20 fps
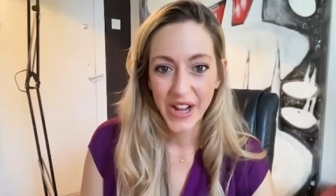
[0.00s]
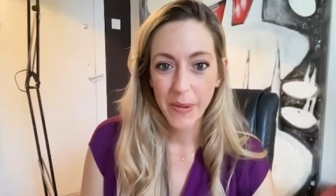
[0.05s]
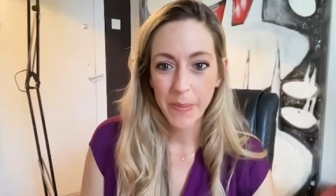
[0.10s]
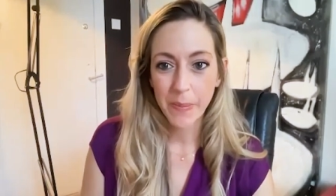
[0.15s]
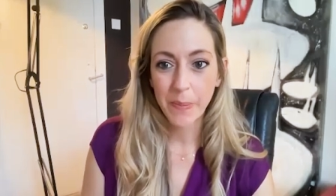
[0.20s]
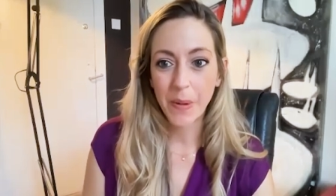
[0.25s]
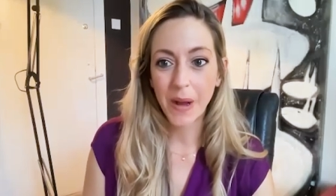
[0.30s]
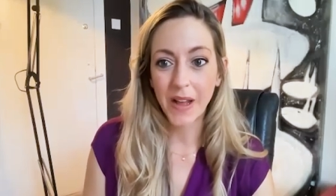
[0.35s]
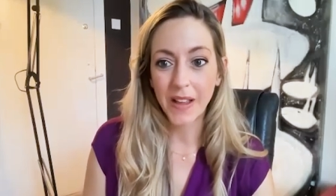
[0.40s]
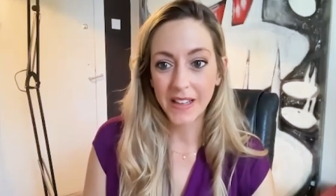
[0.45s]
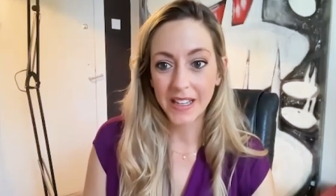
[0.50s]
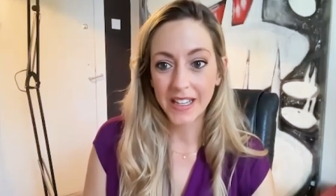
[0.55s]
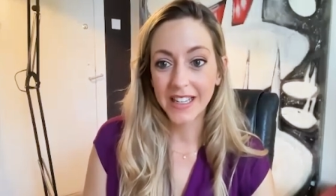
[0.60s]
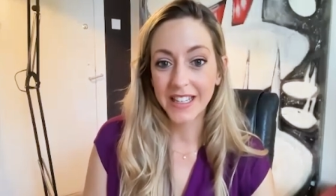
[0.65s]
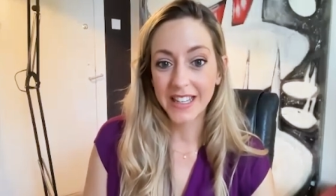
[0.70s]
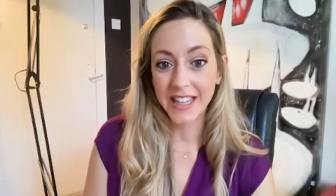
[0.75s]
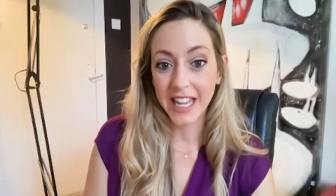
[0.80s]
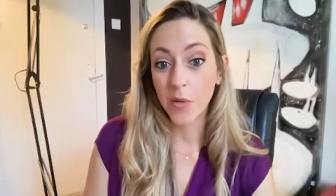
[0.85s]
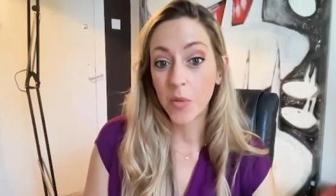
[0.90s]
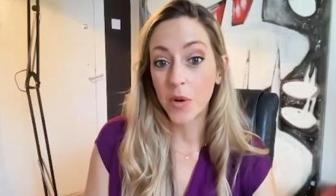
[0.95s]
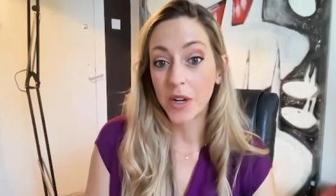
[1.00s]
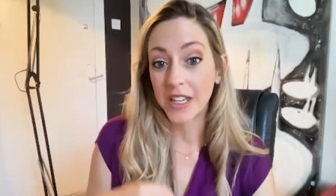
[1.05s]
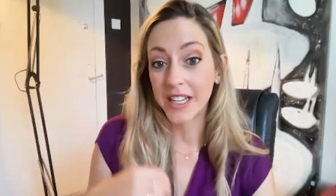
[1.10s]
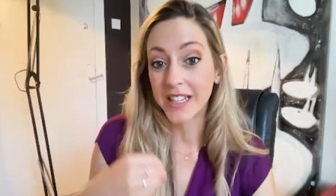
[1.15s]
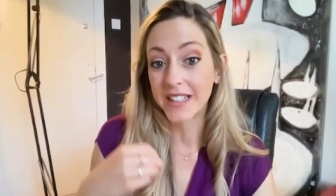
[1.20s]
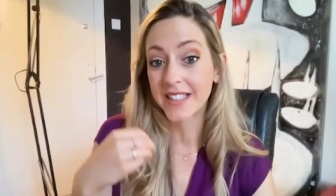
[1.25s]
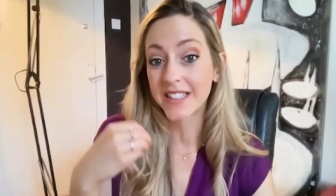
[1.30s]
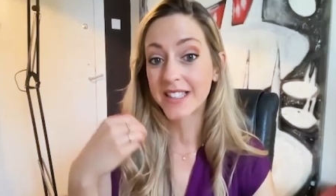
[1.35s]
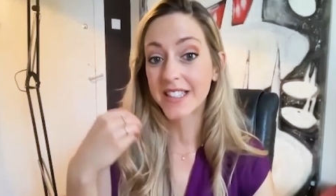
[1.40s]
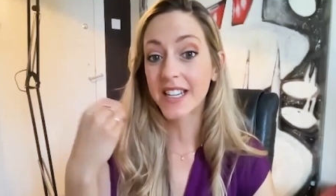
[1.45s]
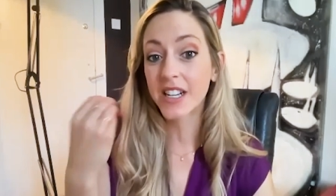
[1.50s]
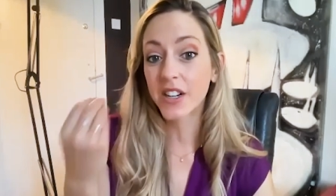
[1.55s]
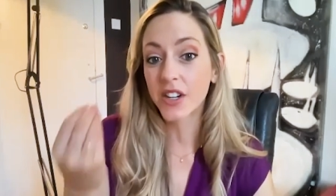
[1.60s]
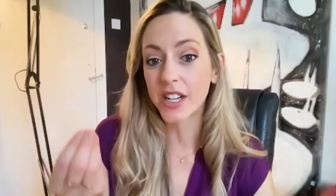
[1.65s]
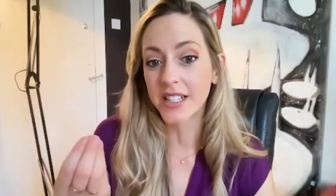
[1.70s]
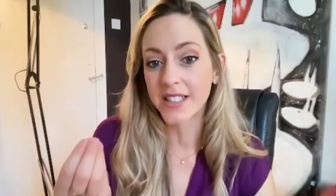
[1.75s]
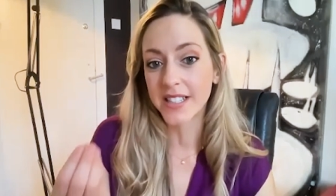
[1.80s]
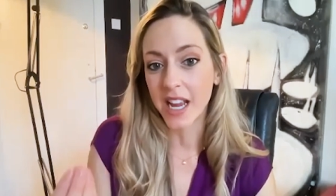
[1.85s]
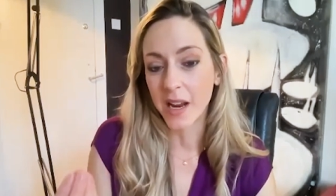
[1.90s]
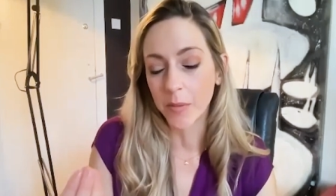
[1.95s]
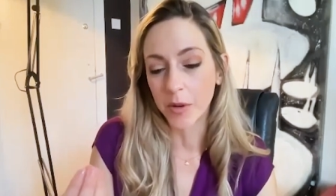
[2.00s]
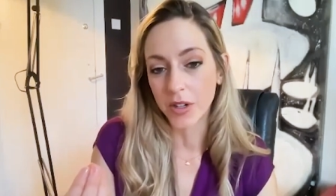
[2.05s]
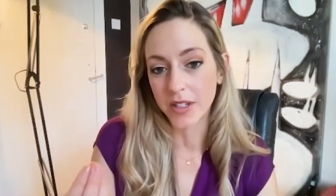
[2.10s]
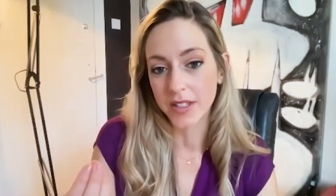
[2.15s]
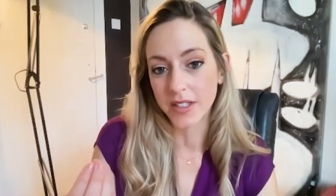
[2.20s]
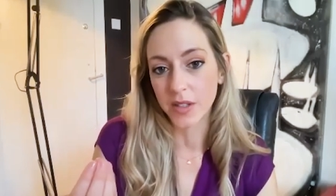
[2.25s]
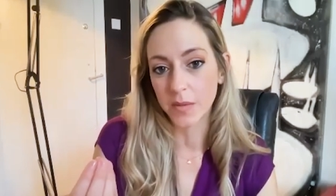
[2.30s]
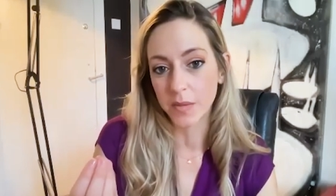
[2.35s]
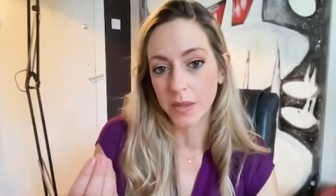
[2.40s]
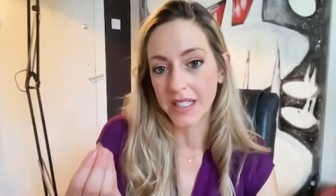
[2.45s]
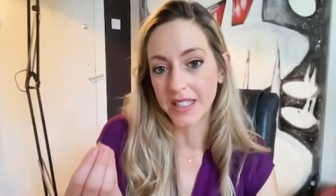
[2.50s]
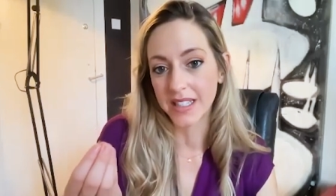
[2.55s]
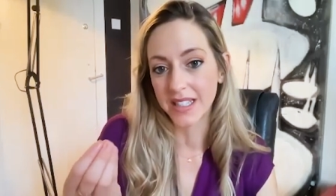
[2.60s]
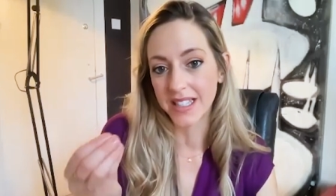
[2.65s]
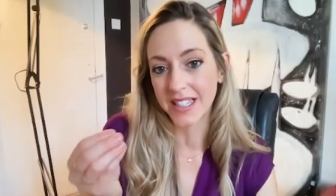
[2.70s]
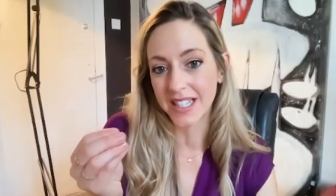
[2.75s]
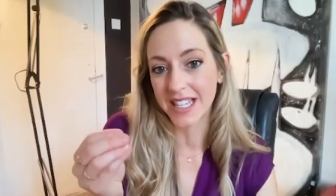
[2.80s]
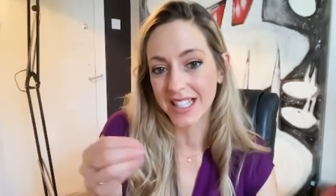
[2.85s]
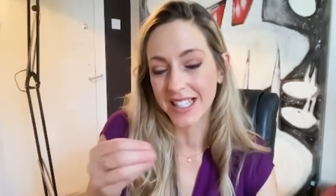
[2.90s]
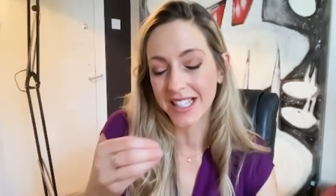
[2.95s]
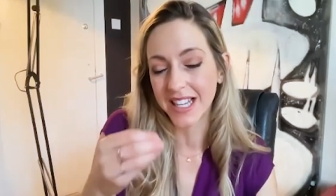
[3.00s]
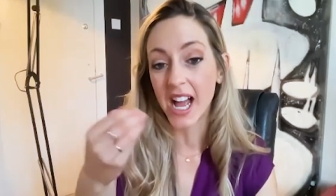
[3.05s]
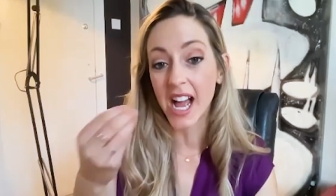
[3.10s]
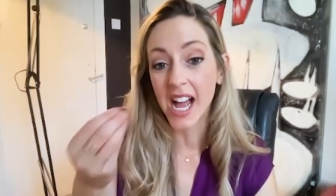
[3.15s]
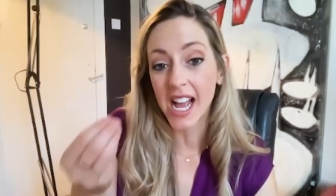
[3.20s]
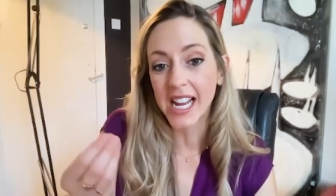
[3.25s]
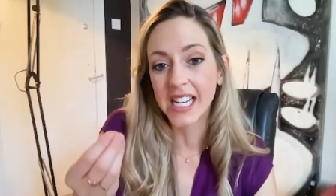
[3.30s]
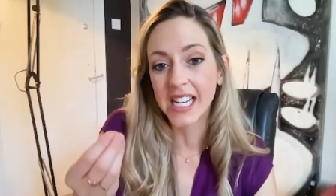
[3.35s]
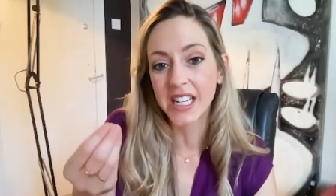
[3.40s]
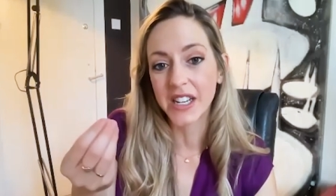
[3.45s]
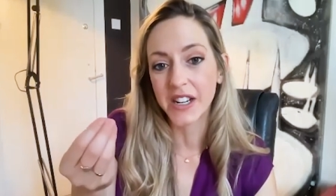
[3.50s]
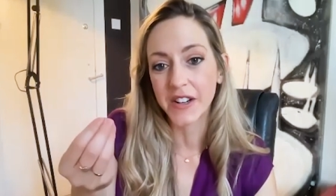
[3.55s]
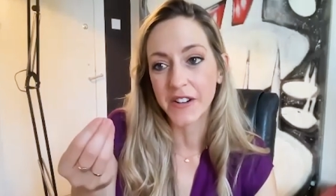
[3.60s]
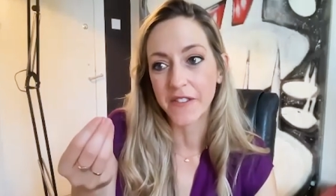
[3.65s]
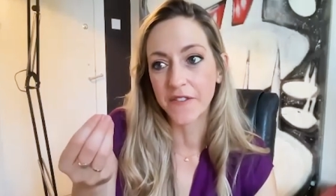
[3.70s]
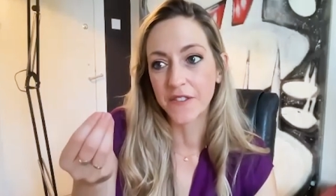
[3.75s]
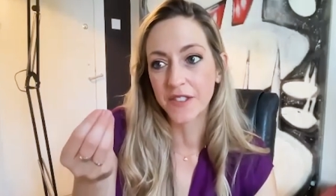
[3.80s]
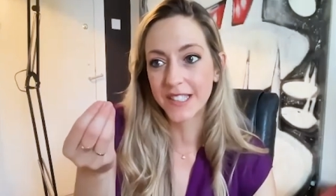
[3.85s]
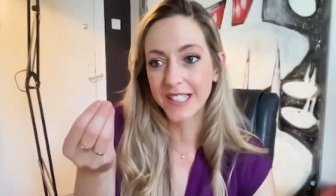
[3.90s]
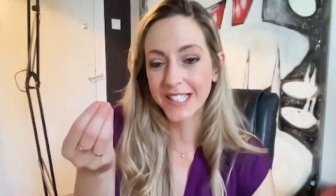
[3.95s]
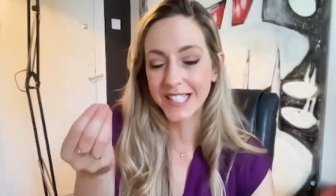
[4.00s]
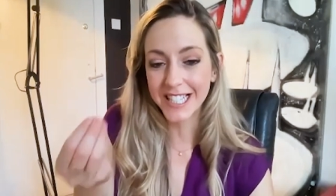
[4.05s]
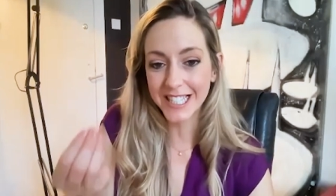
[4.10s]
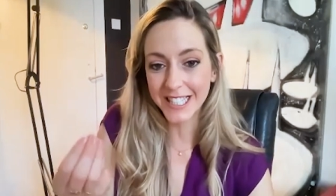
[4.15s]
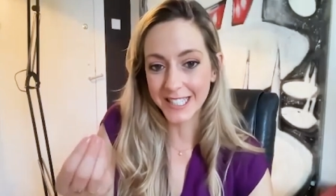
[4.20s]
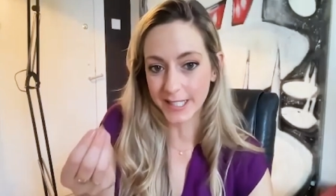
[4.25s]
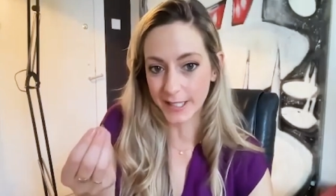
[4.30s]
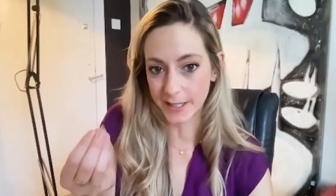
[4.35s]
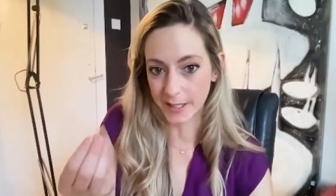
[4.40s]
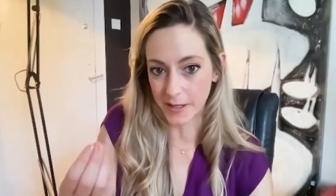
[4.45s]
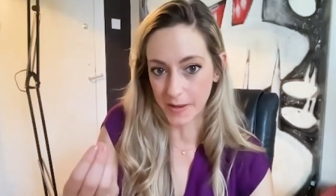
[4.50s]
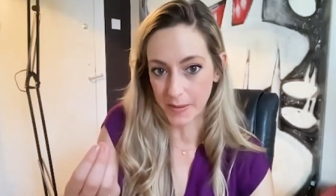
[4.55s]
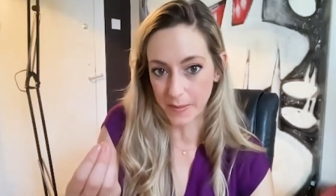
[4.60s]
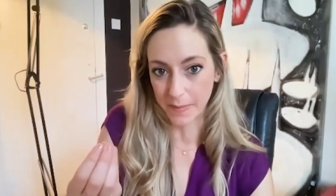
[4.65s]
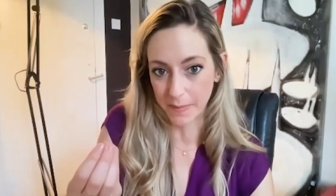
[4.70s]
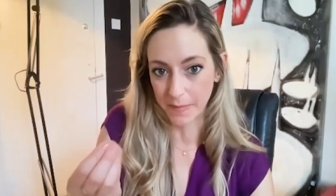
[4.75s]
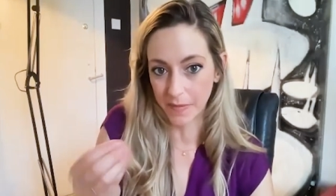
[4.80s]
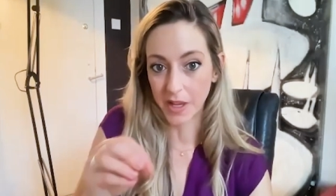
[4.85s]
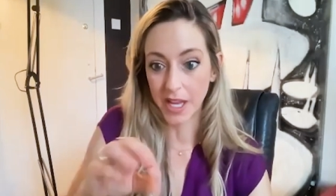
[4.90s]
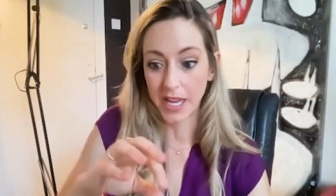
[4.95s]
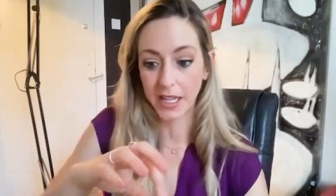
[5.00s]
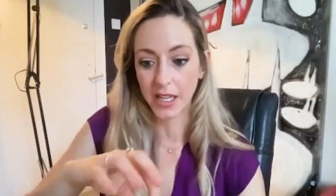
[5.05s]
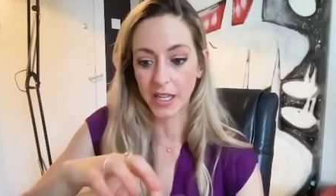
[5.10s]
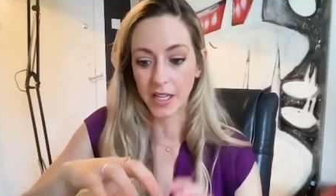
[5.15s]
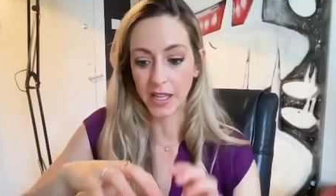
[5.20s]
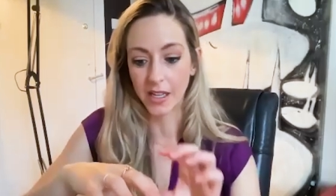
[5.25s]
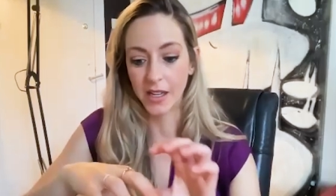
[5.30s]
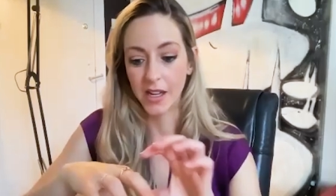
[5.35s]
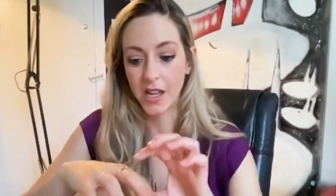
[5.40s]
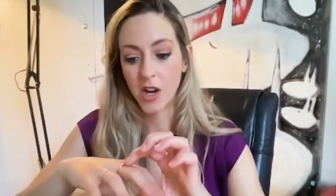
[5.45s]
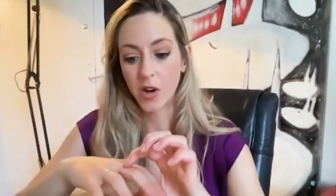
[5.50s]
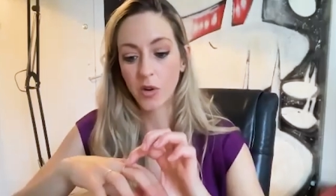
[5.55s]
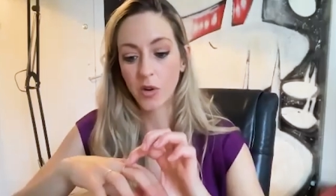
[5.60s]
but they would consider a time crystal because it's this kind of system like a